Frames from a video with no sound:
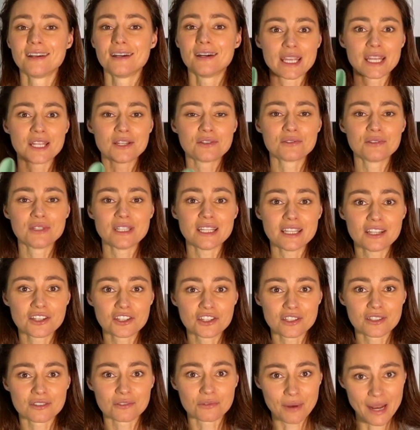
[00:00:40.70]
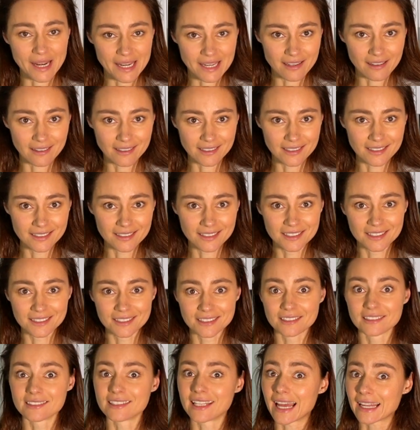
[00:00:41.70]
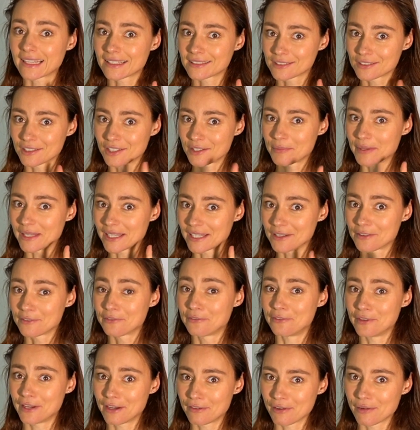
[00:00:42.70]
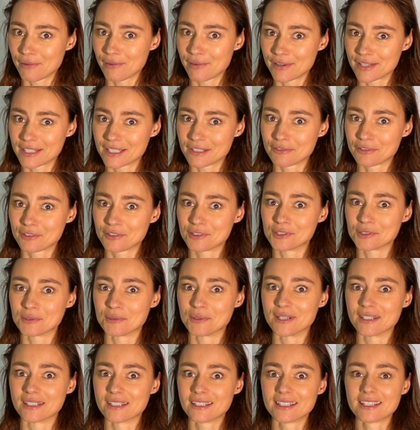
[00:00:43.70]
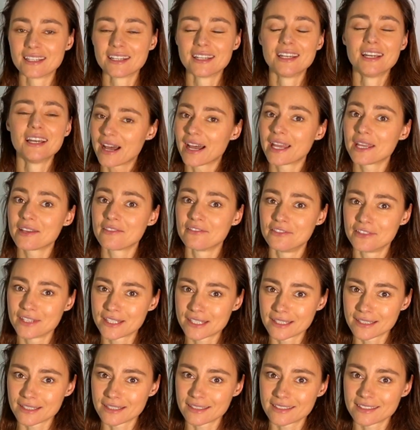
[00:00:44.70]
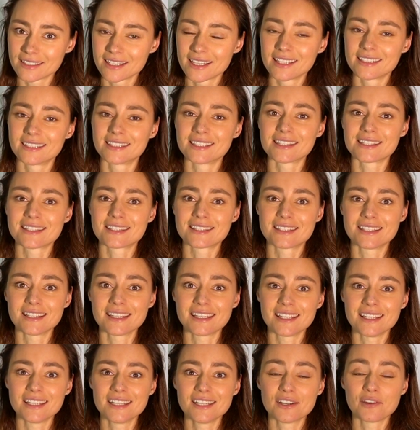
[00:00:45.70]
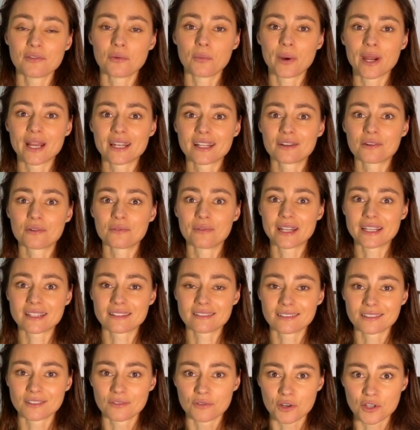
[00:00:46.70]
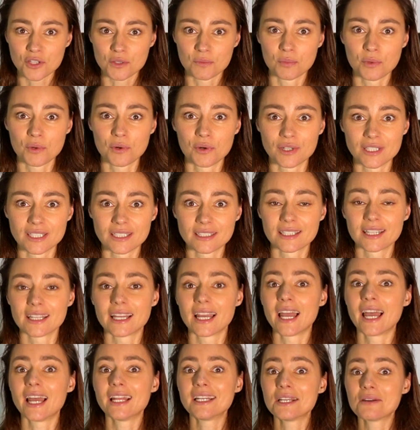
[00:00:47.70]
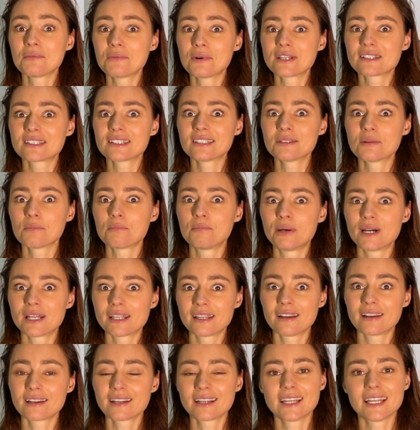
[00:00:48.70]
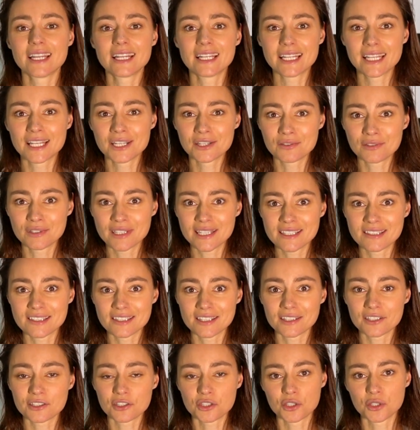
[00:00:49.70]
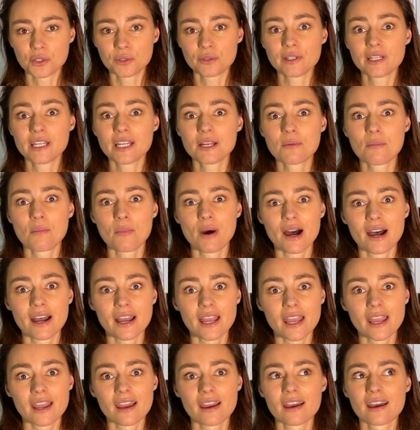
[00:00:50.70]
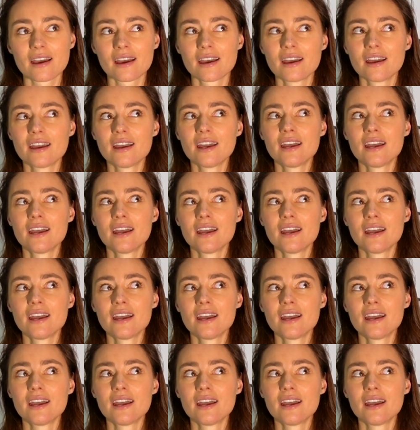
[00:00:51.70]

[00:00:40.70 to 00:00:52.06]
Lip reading: Indonesian rendang. That is going to be a very difficult one. I visited the city where the rendang was born, and it was in Padang in Indonesia during my